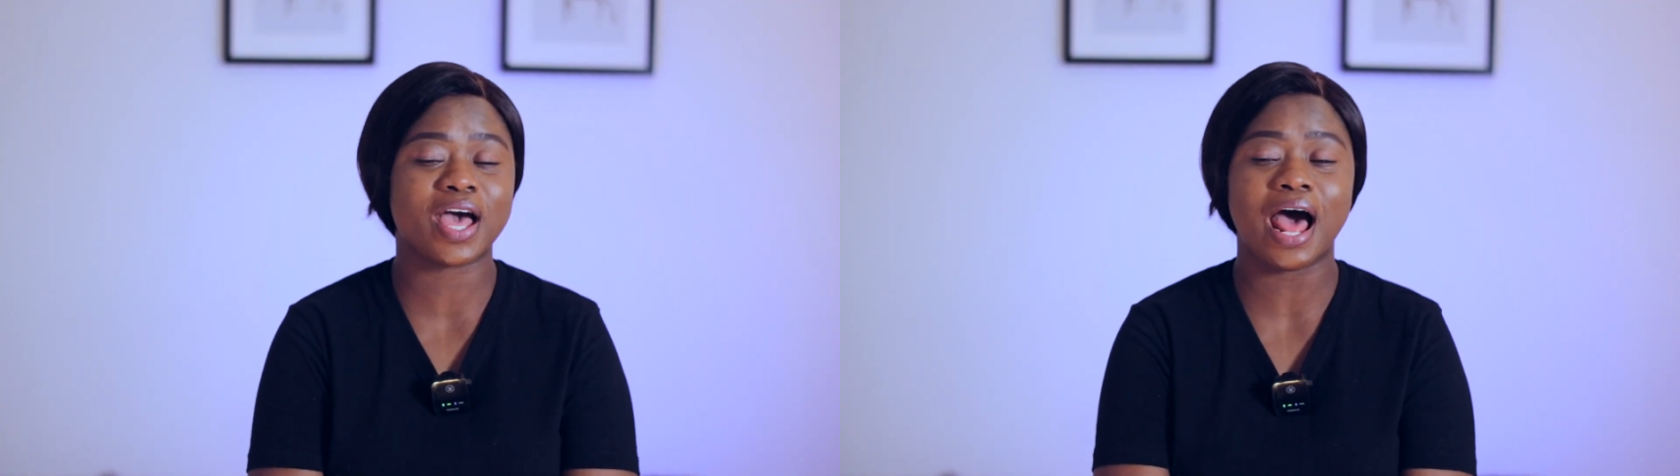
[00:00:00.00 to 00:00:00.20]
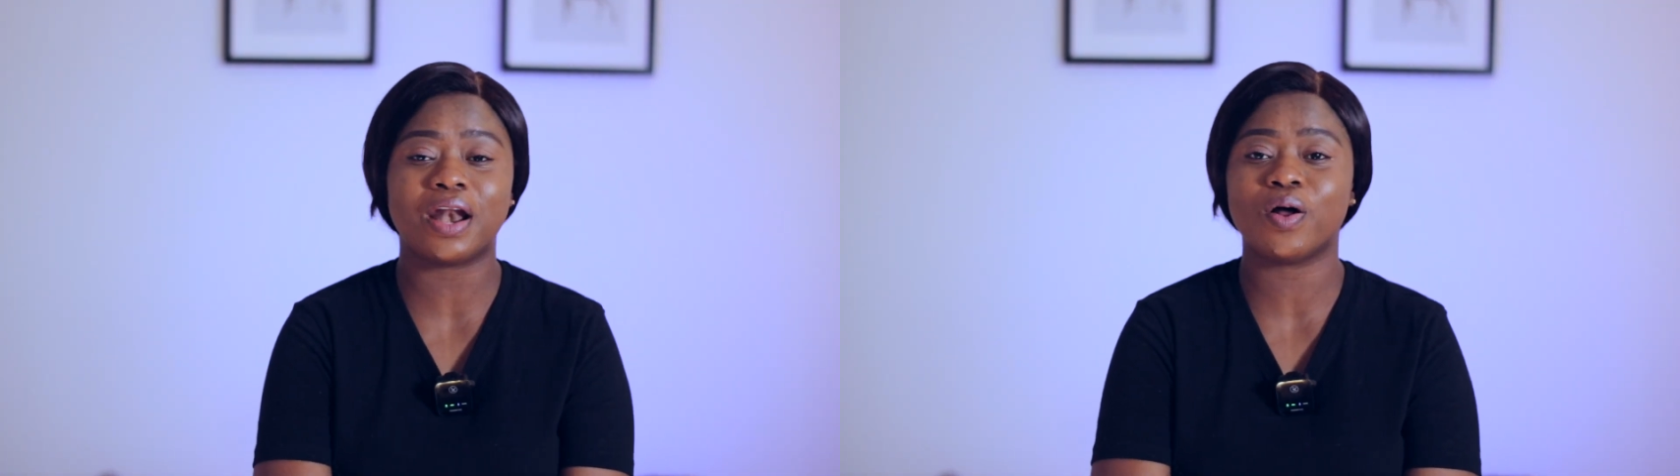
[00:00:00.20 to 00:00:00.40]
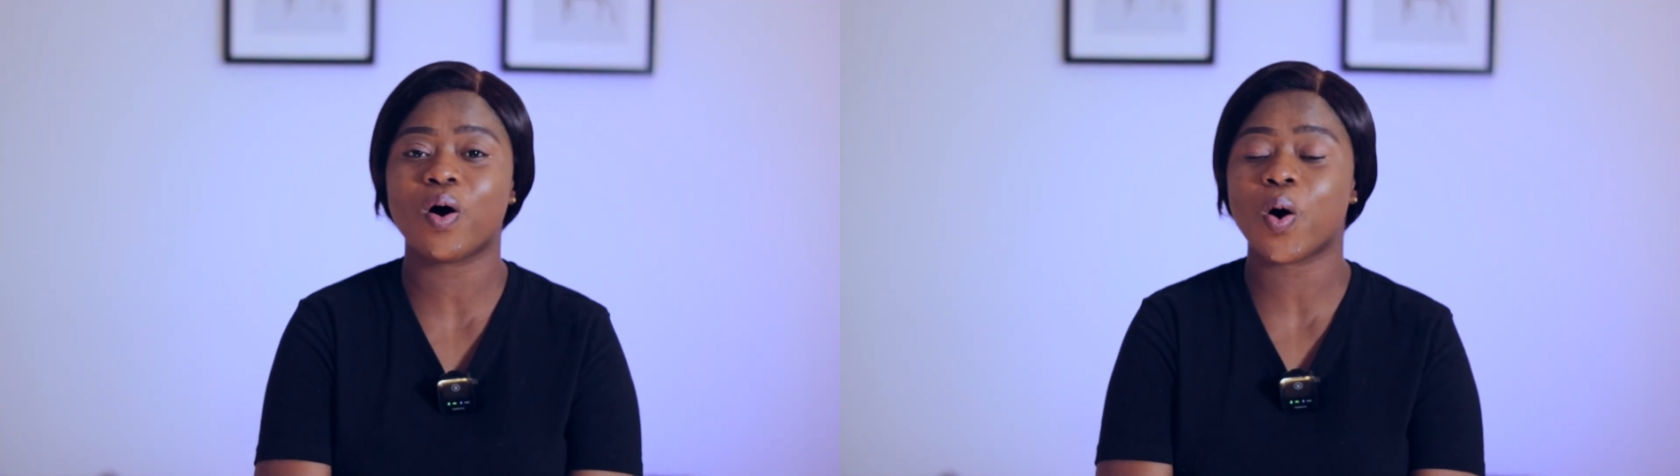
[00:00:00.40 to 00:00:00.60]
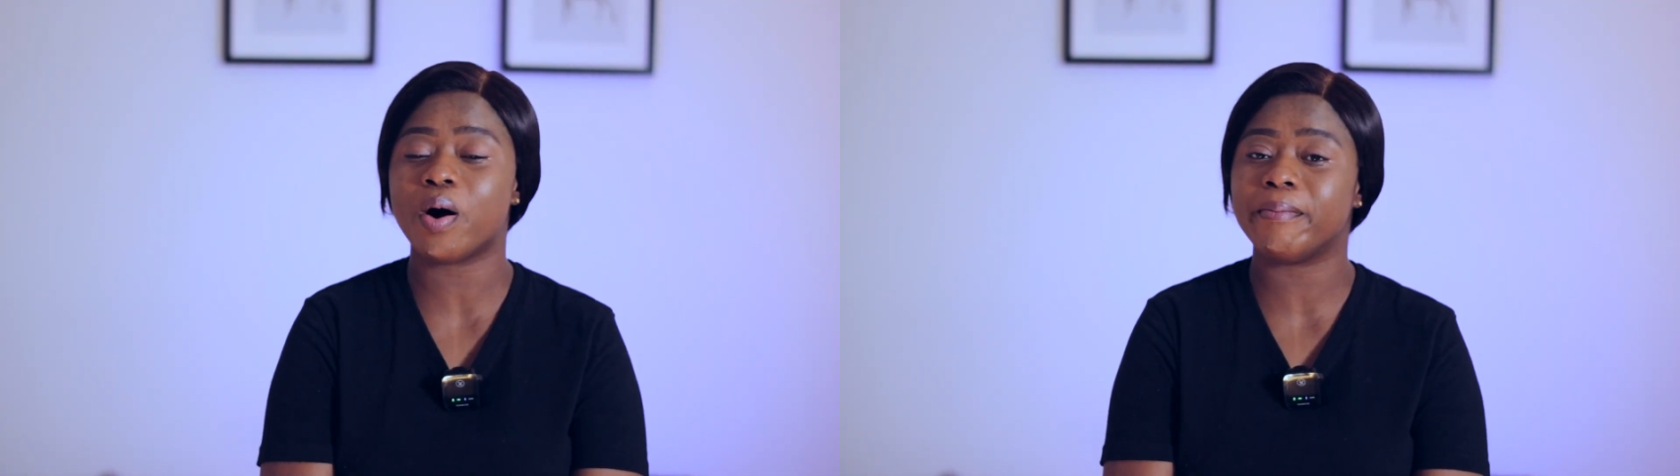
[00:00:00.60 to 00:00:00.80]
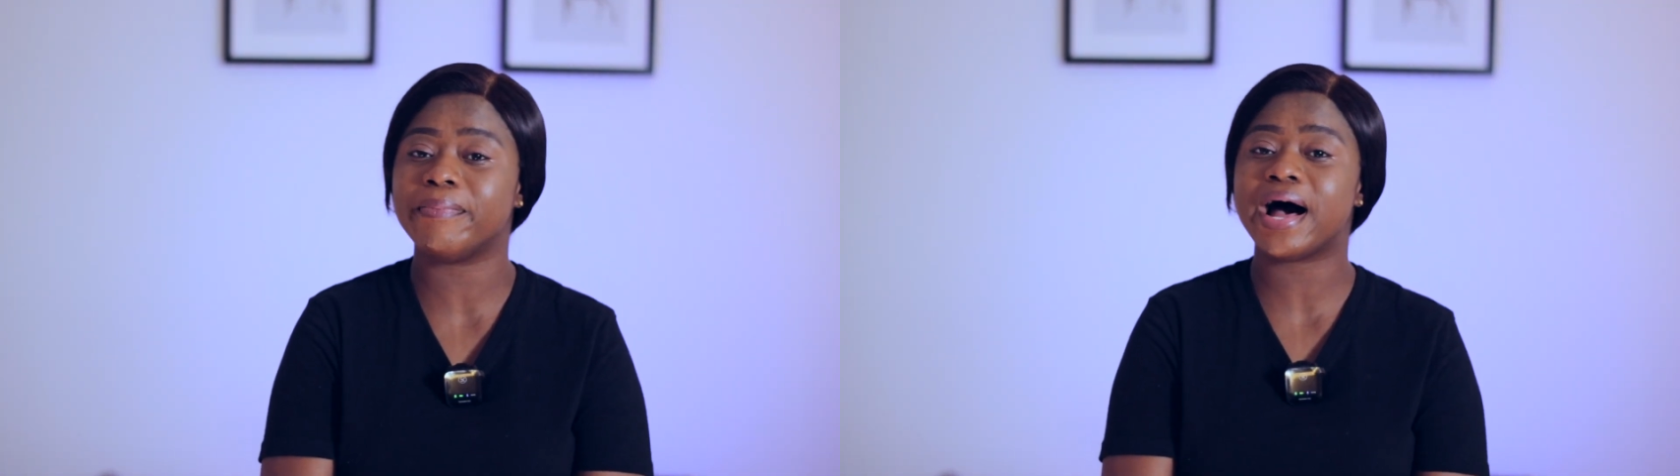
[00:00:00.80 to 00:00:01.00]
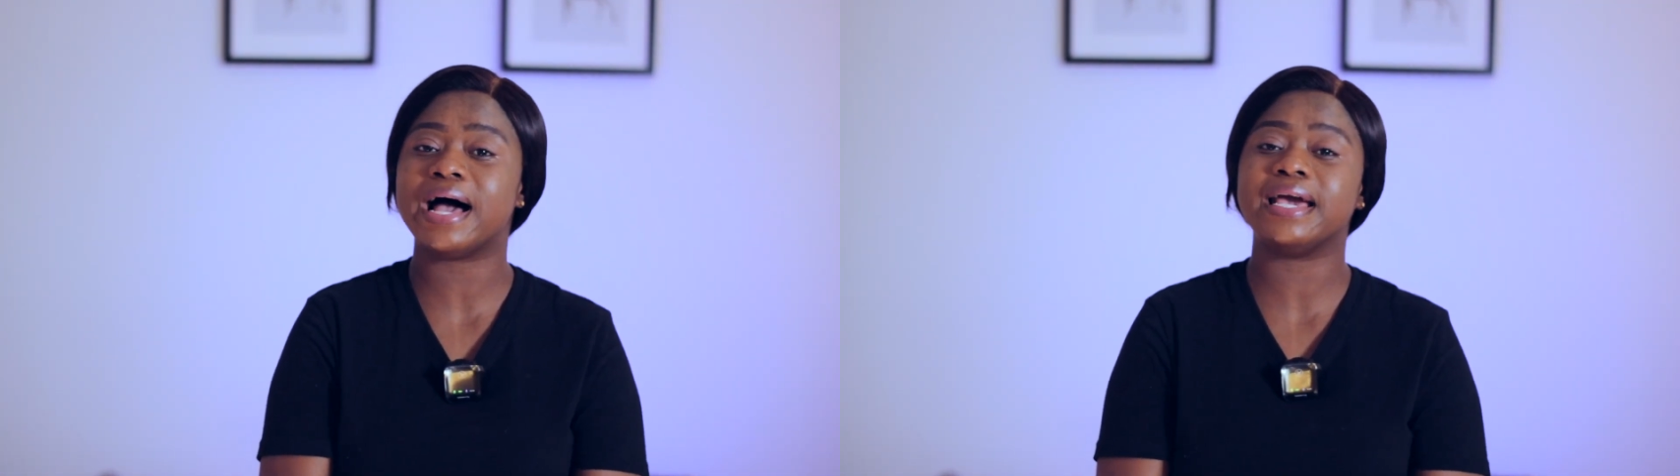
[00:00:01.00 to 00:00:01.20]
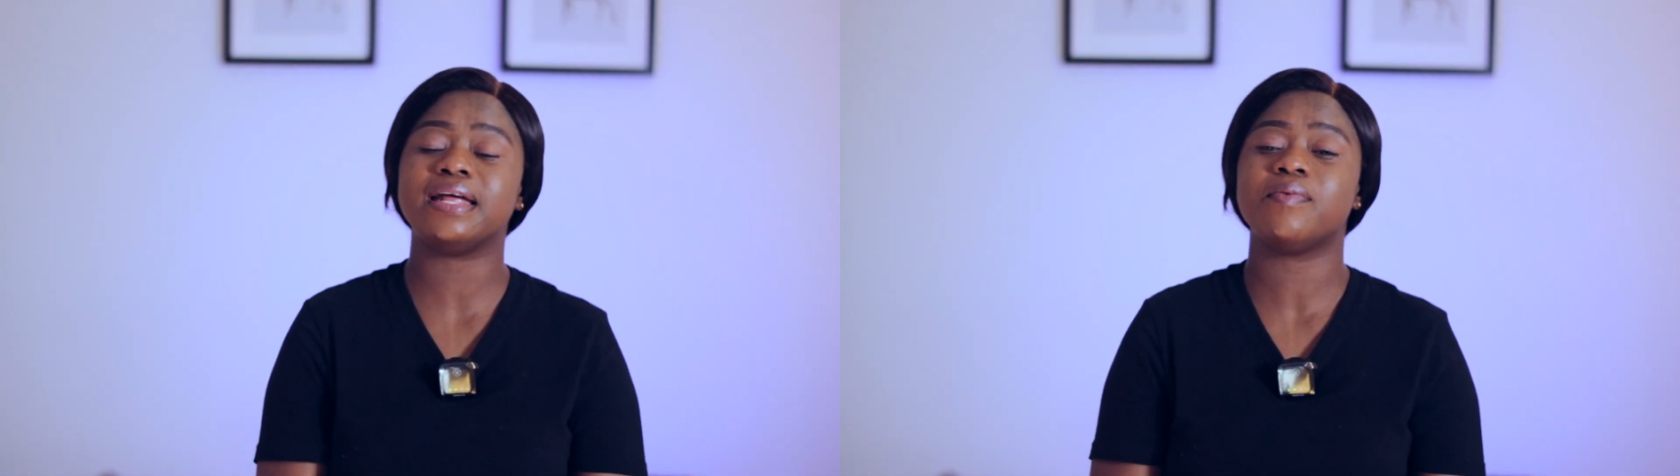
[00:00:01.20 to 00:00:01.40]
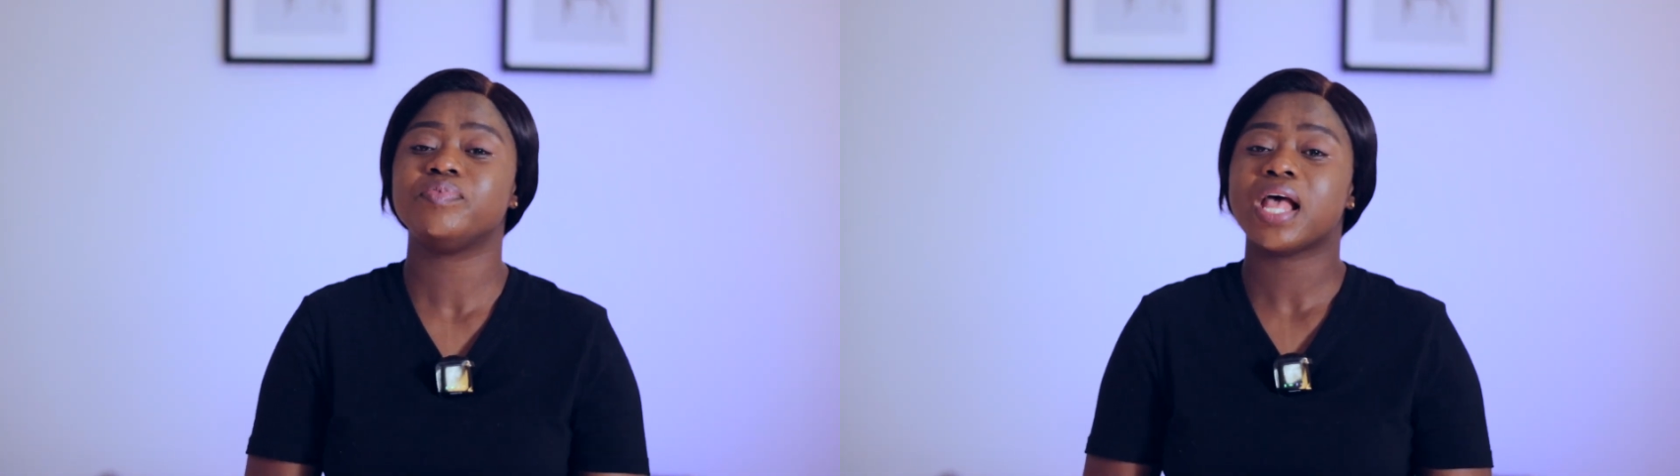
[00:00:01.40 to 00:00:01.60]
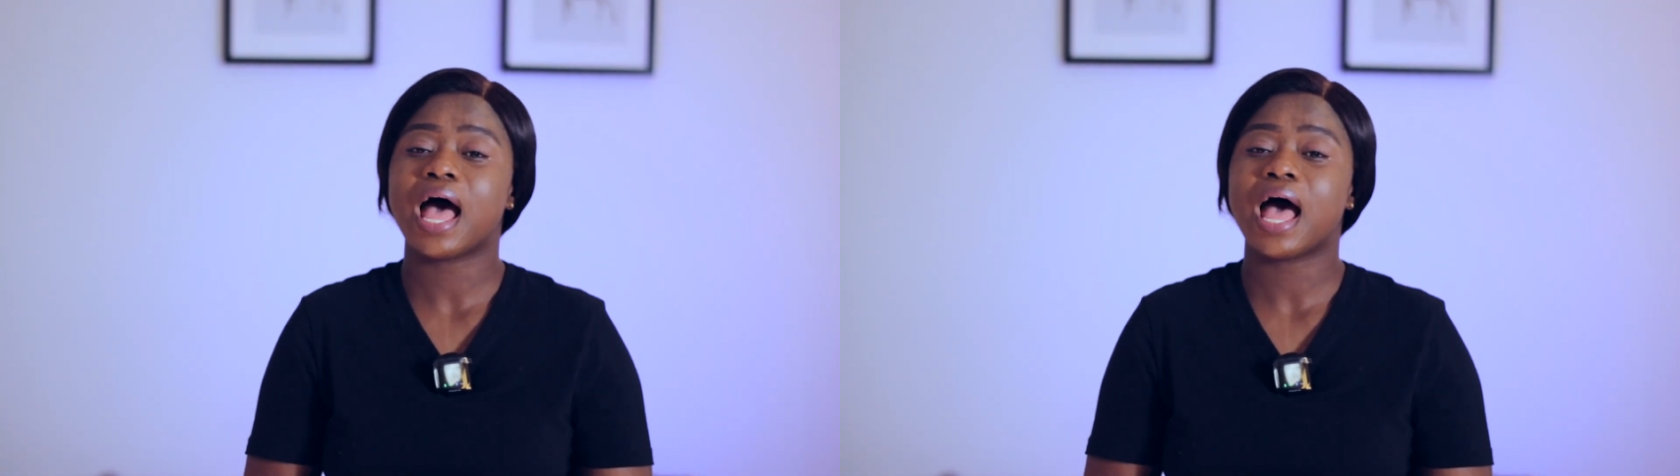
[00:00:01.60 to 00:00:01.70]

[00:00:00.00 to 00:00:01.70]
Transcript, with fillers: cannot combine